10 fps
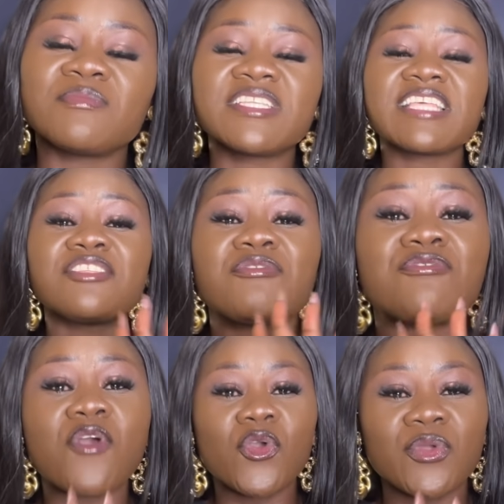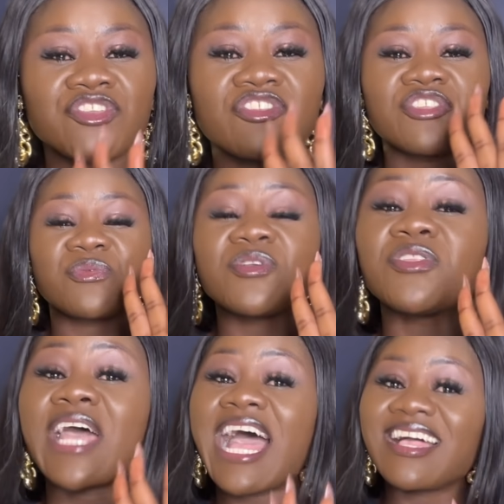these are the 4 questions we're going
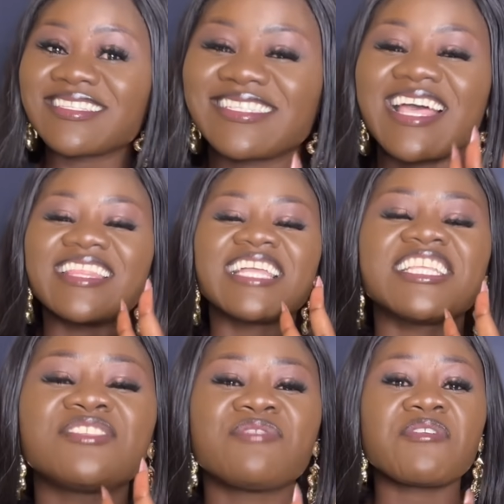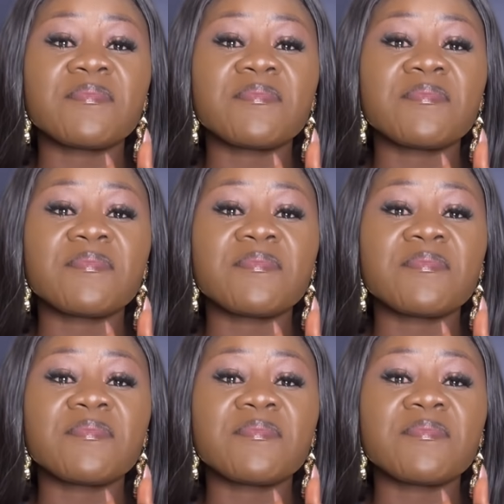to answer that is very